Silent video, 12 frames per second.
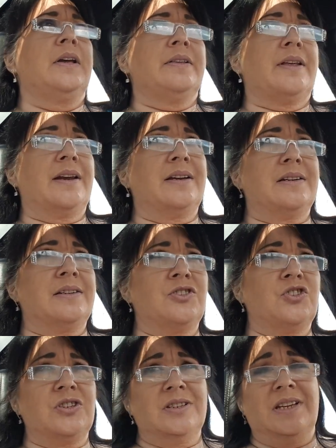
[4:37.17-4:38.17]
that is
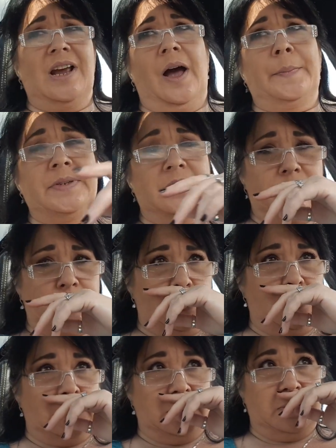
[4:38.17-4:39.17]
just the opposite of what
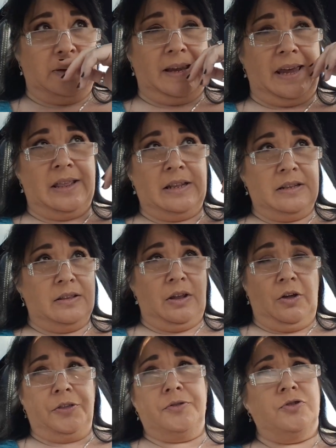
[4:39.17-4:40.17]
you're doing, and
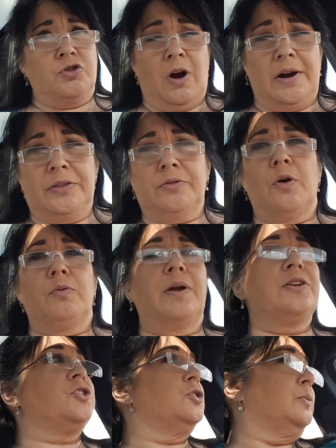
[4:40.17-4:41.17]
they'll try to throw a
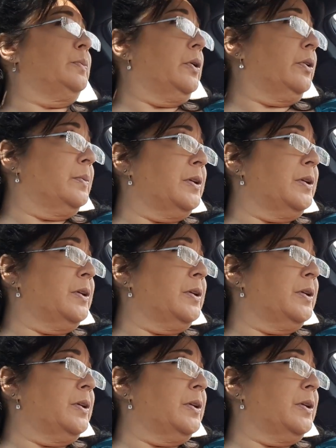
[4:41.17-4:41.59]
wrench in your program.